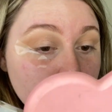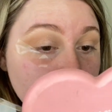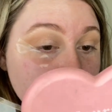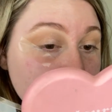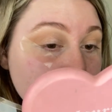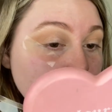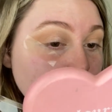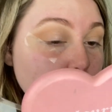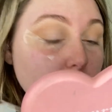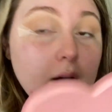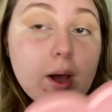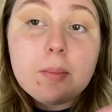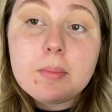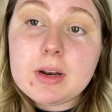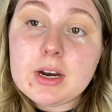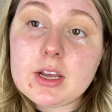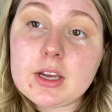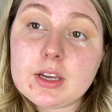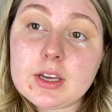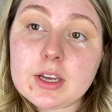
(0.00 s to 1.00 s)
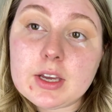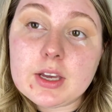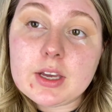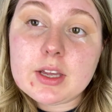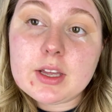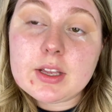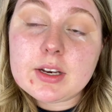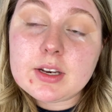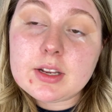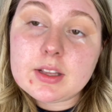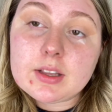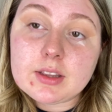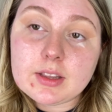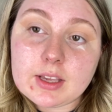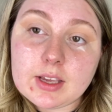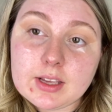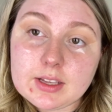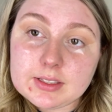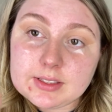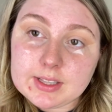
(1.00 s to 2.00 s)
So I'm gonna get
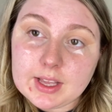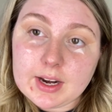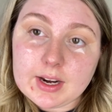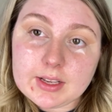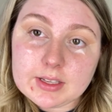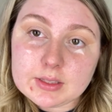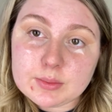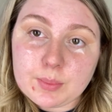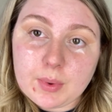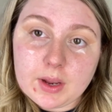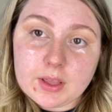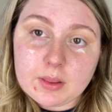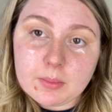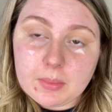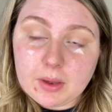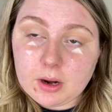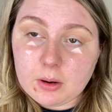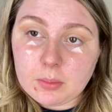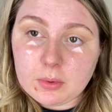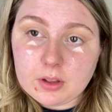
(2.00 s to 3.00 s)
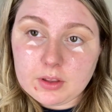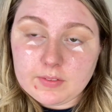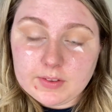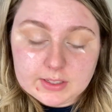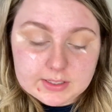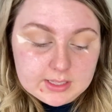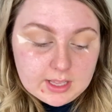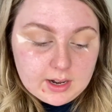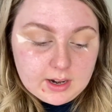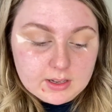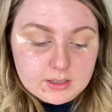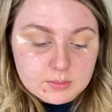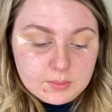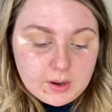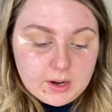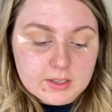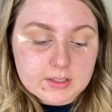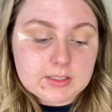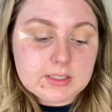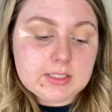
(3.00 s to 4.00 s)
the setting spray, the Better Believe It setting
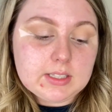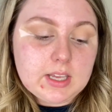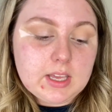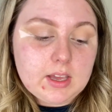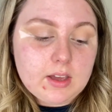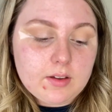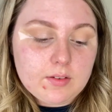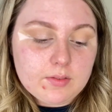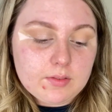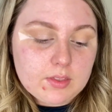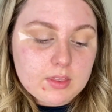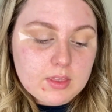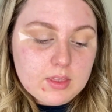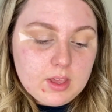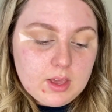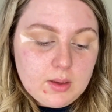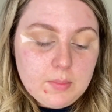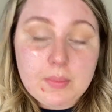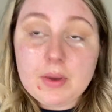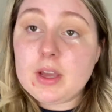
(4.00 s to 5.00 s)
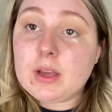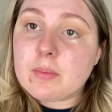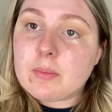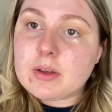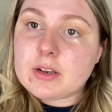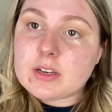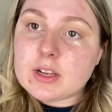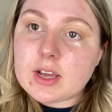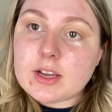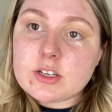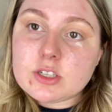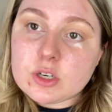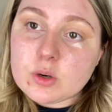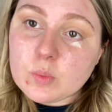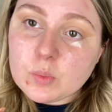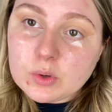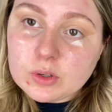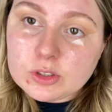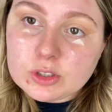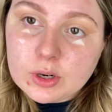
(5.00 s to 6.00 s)
spray, and see if the pigmentation
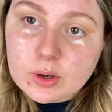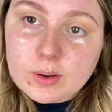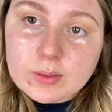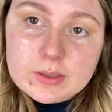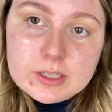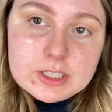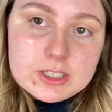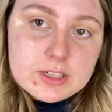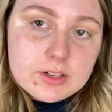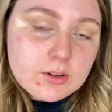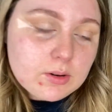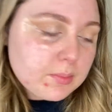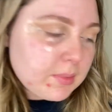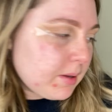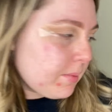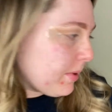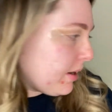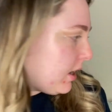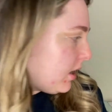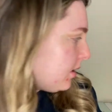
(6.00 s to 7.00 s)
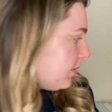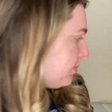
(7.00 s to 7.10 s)
will show up just a little bit better.